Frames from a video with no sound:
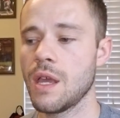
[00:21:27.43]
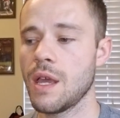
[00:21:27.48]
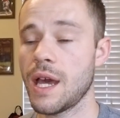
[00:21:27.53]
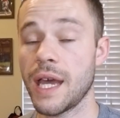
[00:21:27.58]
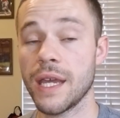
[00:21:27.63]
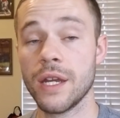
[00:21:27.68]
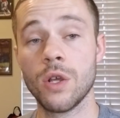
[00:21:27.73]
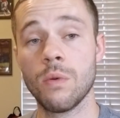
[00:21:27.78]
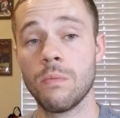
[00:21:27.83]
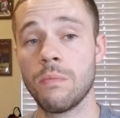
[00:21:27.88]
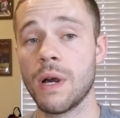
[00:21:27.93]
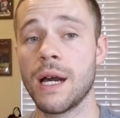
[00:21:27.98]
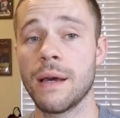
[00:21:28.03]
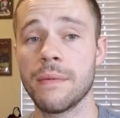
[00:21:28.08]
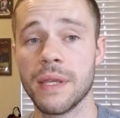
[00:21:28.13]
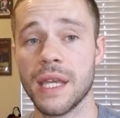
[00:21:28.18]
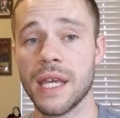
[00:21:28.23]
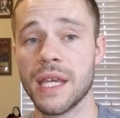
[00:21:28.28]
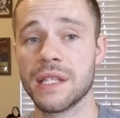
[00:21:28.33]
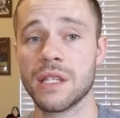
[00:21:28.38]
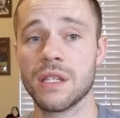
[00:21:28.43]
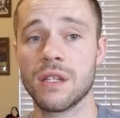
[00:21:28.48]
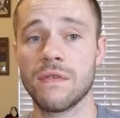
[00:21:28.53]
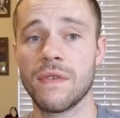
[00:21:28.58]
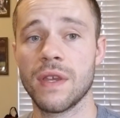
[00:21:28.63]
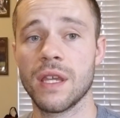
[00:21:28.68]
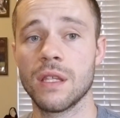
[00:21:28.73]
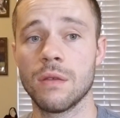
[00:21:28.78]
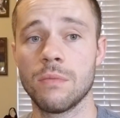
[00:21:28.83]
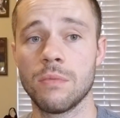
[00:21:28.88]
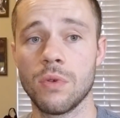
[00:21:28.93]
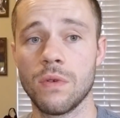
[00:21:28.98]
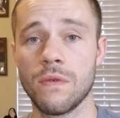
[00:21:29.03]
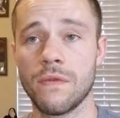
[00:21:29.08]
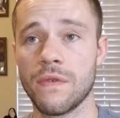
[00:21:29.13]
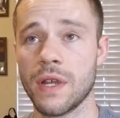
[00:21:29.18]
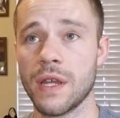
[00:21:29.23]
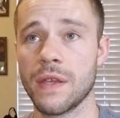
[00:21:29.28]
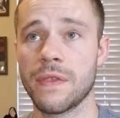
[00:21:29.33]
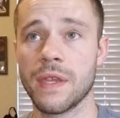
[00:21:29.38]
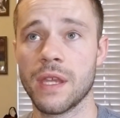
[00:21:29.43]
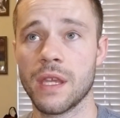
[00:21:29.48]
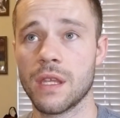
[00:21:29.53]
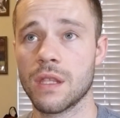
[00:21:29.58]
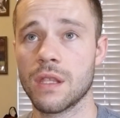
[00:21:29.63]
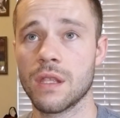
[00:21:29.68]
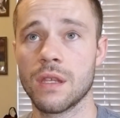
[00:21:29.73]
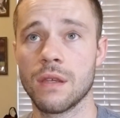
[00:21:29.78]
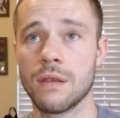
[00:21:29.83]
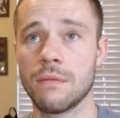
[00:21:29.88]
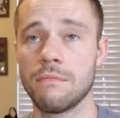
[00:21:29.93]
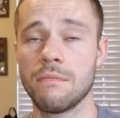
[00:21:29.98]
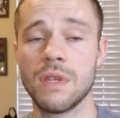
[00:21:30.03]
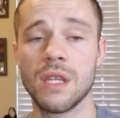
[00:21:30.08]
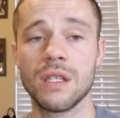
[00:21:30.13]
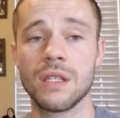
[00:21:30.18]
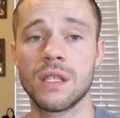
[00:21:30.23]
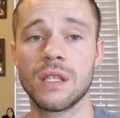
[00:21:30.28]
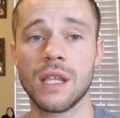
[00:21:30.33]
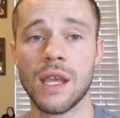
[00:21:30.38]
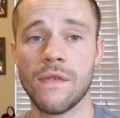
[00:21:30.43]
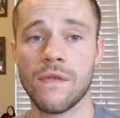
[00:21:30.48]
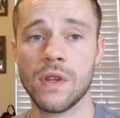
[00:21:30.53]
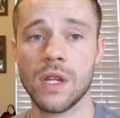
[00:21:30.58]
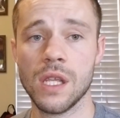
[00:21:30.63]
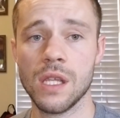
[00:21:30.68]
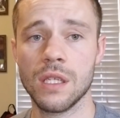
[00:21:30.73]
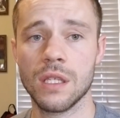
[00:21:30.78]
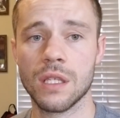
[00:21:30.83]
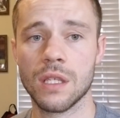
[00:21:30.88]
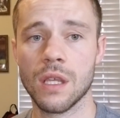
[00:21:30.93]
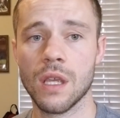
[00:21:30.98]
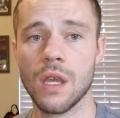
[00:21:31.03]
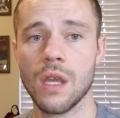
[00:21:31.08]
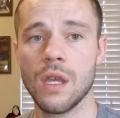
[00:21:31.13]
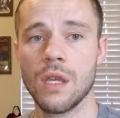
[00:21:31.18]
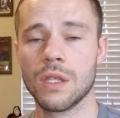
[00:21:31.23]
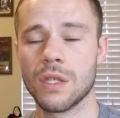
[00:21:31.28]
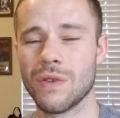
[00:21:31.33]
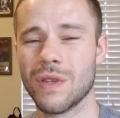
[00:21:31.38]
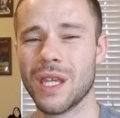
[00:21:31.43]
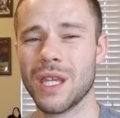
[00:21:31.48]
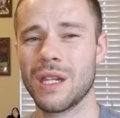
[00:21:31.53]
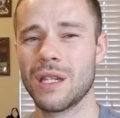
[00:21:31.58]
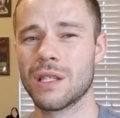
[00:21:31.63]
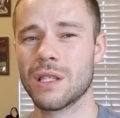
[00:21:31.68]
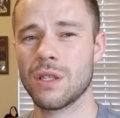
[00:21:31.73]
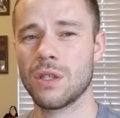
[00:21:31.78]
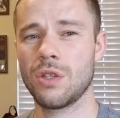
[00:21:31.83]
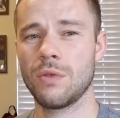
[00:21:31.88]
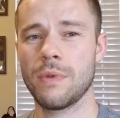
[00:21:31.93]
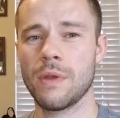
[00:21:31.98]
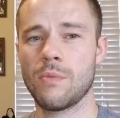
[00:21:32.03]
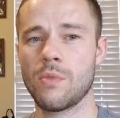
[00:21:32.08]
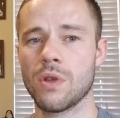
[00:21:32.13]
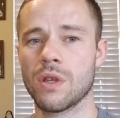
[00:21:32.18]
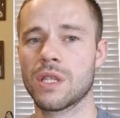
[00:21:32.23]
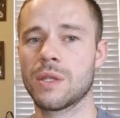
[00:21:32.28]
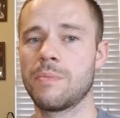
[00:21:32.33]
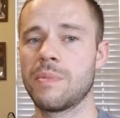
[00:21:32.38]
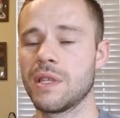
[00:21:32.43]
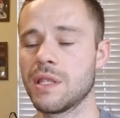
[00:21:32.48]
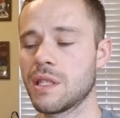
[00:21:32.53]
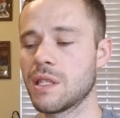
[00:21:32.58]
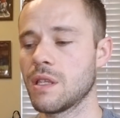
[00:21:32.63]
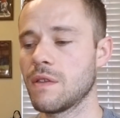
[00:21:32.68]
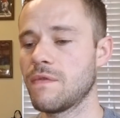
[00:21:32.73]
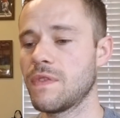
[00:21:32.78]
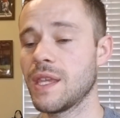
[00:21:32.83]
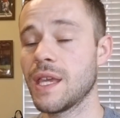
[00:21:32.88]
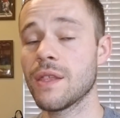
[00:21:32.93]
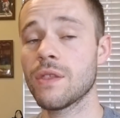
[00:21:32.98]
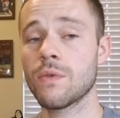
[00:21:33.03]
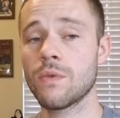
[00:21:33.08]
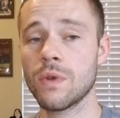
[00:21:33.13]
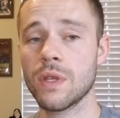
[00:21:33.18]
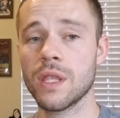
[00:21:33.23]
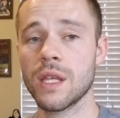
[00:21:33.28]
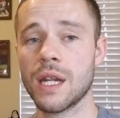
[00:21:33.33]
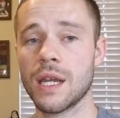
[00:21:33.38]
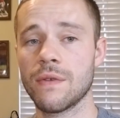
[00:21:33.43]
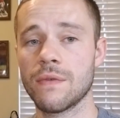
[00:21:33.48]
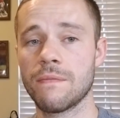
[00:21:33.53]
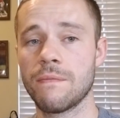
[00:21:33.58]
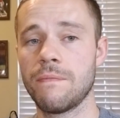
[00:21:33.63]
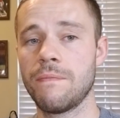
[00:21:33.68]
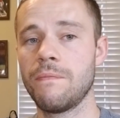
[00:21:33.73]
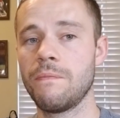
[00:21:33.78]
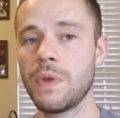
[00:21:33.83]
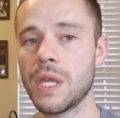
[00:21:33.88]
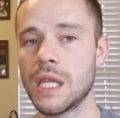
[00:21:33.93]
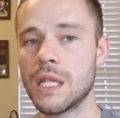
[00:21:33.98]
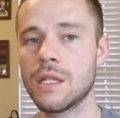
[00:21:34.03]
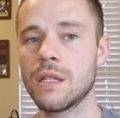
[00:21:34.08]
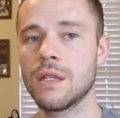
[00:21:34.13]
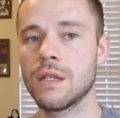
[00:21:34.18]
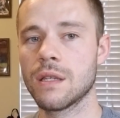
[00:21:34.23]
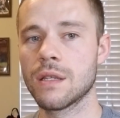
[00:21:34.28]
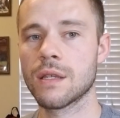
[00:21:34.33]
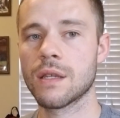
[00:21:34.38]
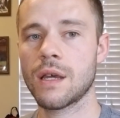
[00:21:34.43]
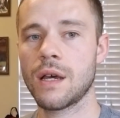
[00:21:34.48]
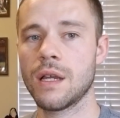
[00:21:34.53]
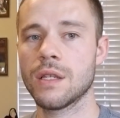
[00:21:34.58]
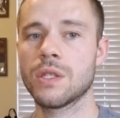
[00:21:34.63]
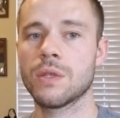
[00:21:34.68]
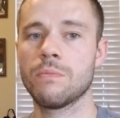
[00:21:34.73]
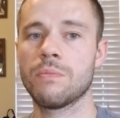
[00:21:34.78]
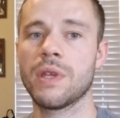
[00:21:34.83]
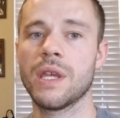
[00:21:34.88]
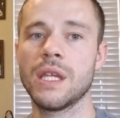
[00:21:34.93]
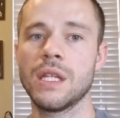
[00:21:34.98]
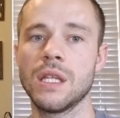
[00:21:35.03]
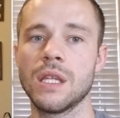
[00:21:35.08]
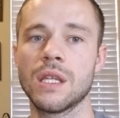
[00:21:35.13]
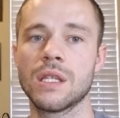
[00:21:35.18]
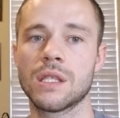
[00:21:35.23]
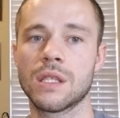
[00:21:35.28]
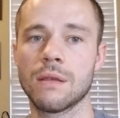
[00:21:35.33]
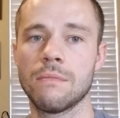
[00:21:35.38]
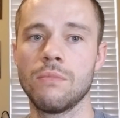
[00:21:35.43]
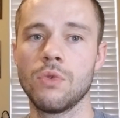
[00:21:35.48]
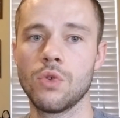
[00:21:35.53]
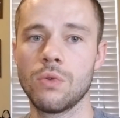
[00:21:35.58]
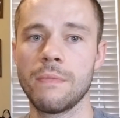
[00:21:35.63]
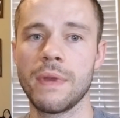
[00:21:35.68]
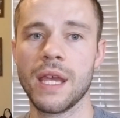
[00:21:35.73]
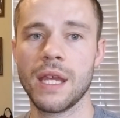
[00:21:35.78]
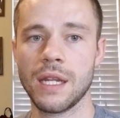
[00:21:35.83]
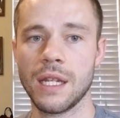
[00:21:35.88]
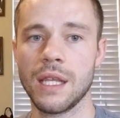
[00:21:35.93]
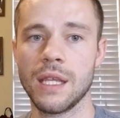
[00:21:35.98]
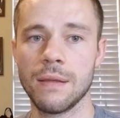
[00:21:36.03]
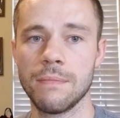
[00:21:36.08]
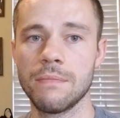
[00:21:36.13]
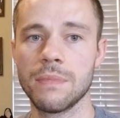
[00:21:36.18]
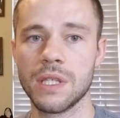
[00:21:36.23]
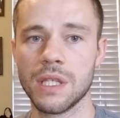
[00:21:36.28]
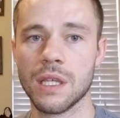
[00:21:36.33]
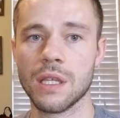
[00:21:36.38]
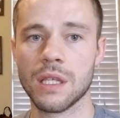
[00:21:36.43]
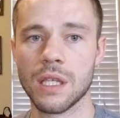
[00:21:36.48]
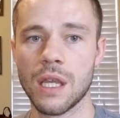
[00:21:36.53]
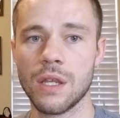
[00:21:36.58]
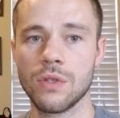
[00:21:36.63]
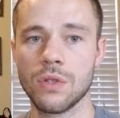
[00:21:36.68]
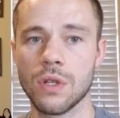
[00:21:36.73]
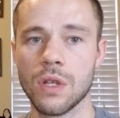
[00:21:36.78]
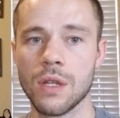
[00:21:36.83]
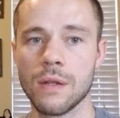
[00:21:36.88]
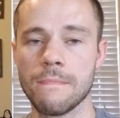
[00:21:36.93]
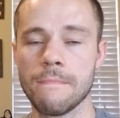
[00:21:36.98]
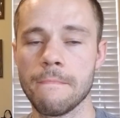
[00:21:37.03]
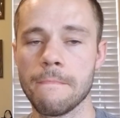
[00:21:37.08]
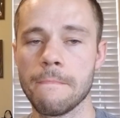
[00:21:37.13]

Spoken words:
I know Bobby has it available for, I think, in the mid 70s. So again, it's a little bit more expensive. The other one that I've been contemplating is the Moonman M600.